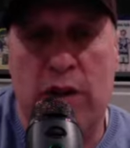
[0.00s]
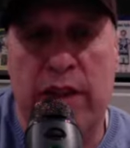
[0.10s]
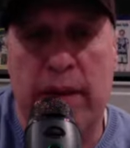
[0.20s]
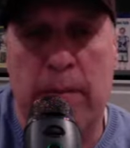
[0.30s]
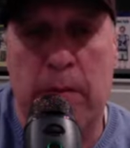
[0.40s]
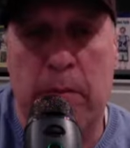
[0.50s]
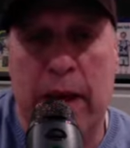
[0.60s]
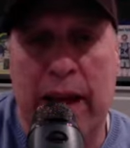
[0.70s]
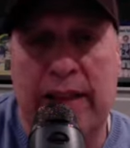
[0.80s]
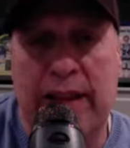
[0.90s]
that
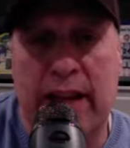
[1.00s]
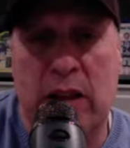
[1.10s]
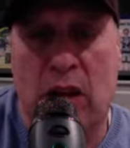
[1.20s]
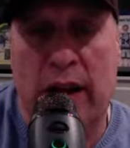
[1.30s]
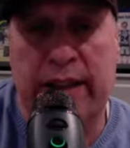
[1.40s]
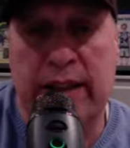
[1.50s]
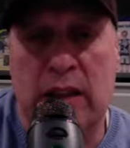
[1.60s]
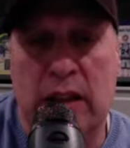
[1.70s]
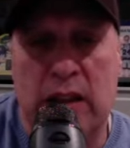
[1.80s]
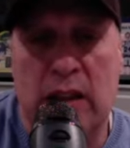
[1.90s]
May deadline,
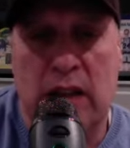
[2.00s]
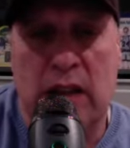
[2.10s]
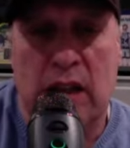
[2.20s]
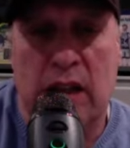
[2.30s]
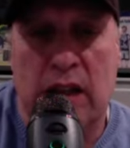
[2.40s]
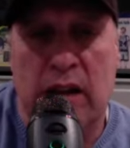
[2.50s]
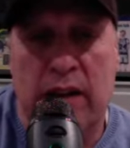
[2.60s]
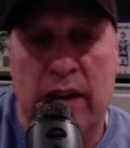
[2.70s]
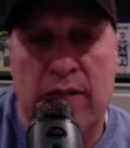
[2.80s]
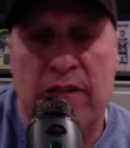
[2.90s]

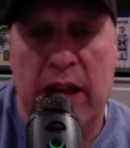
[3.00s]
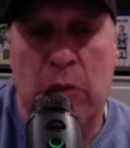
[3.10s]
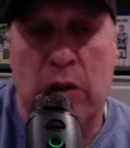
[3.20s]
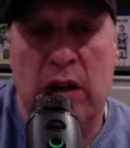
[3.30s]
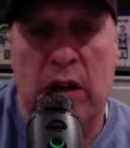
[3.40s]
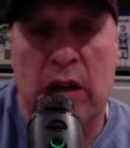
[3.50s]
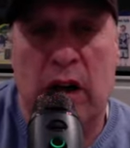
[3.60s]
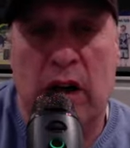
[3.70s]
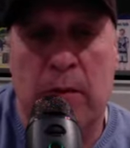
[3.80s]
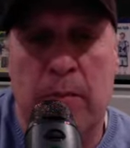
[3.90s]
if they would
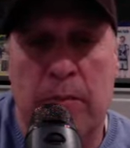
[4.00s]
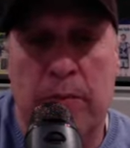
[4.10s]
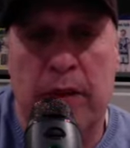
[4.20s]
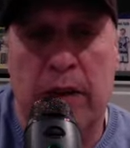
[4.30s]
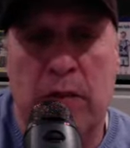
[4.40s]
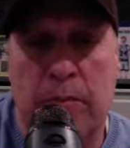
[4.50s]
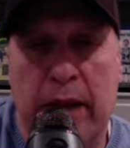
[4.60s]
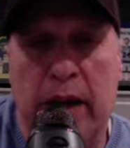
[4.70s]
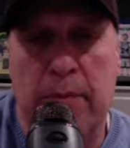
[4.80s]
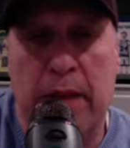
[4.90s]

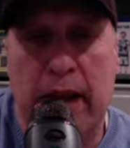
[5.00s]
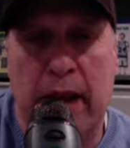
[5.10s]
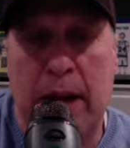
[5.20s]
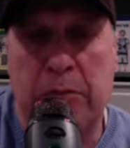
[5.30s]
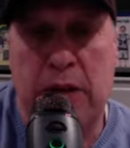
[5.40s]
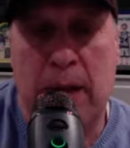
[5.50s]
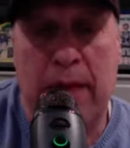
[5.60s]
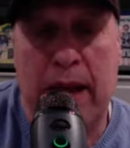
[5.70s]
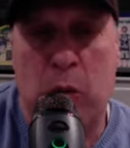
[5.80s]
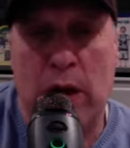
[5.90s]
pick up that option, I'm
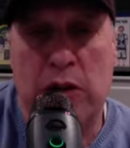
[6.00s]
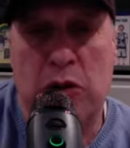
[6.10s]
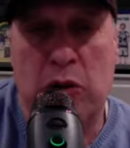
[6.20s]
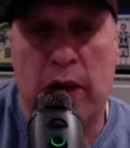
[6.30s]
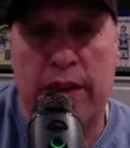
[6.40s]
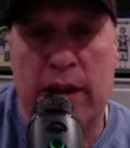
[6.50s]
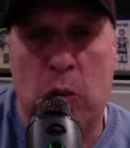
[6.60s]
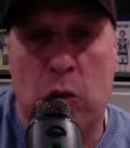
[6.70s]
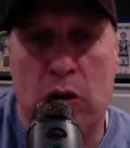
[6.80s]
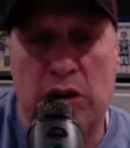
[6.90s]
not quite sure how that
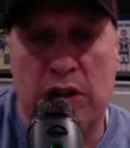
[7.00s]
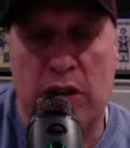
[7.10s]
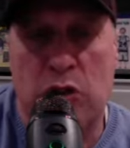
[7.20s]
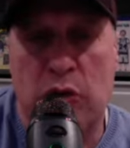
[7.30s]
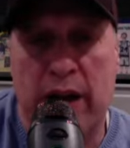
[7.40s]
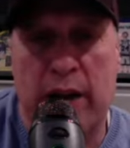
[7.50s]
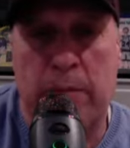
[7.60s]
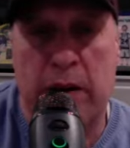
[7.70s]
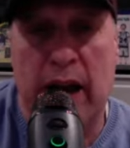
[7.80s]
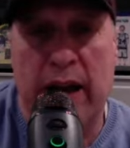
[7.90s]
works in a trade.
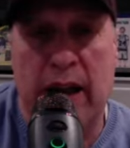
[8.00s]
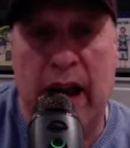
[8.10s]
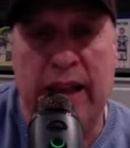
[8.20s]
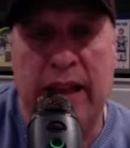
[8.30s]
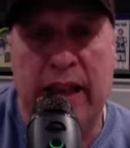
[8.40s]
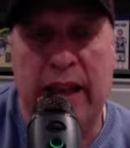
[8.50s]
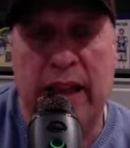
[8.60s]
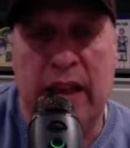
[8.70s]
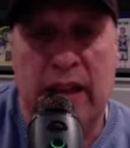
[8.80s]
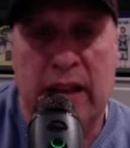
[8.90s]
But I
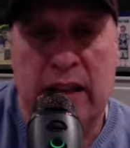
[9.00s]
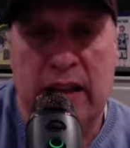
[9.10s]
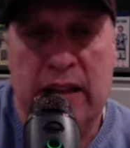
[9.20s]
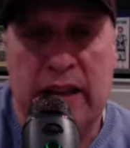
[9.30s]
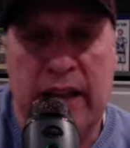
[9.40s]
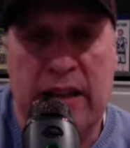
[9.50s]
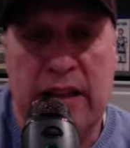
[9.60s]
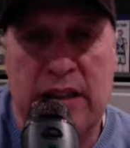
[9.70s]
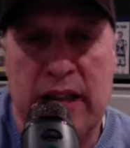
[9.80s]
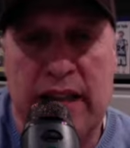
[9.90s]
think that the
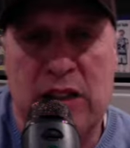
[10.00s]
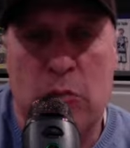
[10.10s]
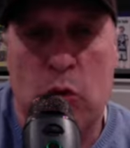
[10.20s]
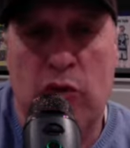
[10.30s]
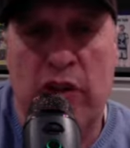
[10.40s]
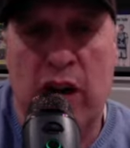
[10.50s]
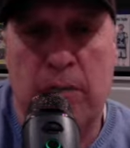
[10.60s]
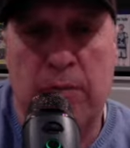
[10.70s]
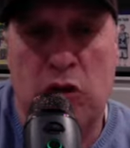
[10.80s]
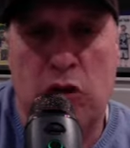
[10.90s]
Saints are moving
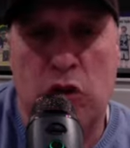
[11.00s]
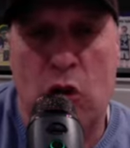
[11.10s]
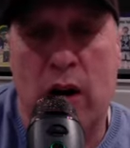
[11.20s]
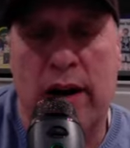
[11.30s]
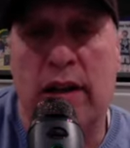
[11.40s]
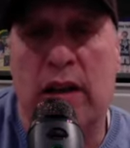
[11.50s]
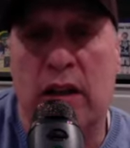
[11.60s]
up the chart.